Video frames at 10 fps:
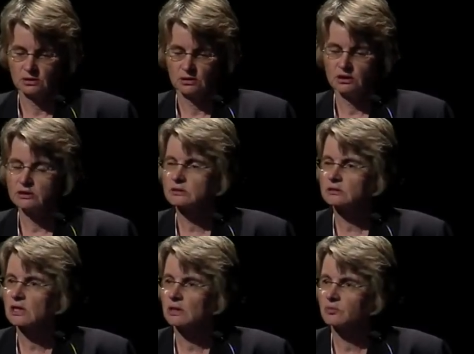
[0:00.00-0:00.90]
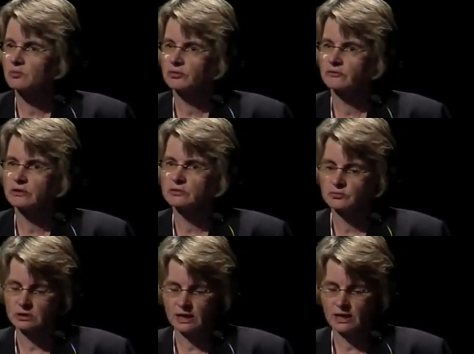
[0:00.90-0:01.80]
it isn't tamper-proof. It's
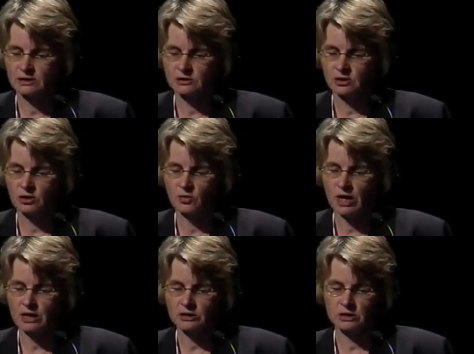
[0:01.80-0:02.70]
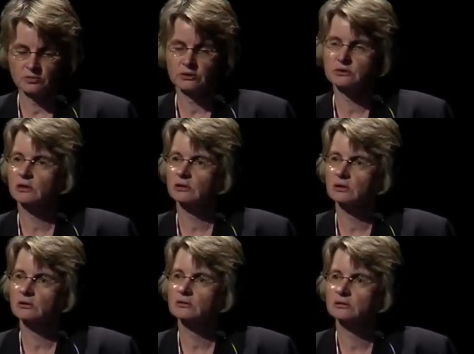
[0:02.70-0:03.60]
really hard to know actually what's going
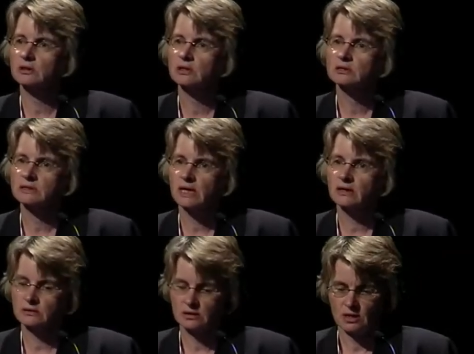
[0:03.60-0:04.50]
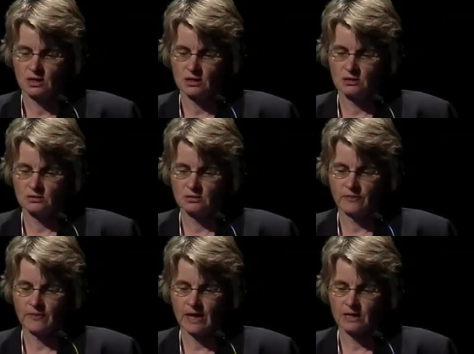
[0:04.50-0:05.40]
on down in
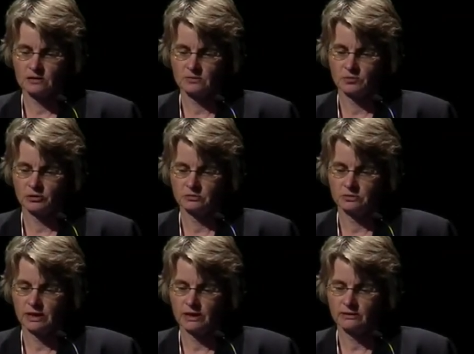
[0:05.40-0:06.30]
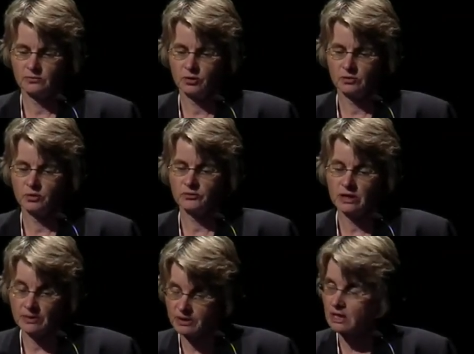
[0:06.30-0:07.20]
that bottom layer, what, what
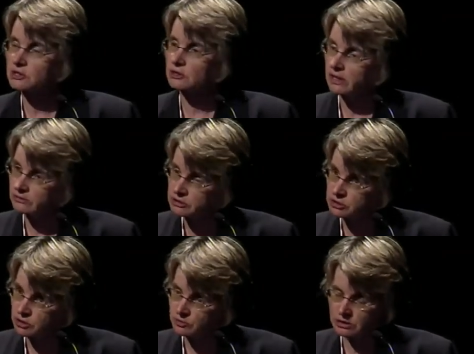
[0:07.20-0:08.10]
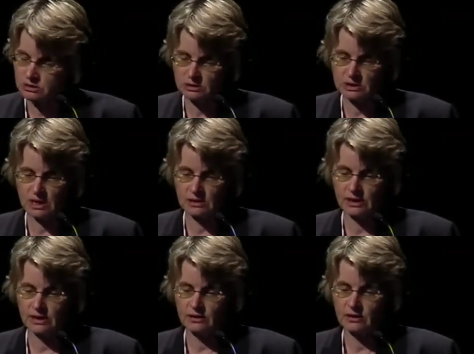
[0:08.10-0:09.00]
the application layer is doing to the data
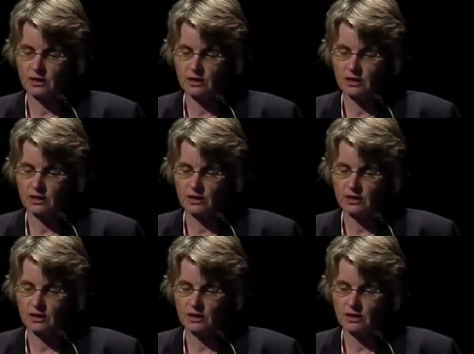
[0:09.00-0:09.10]
layer.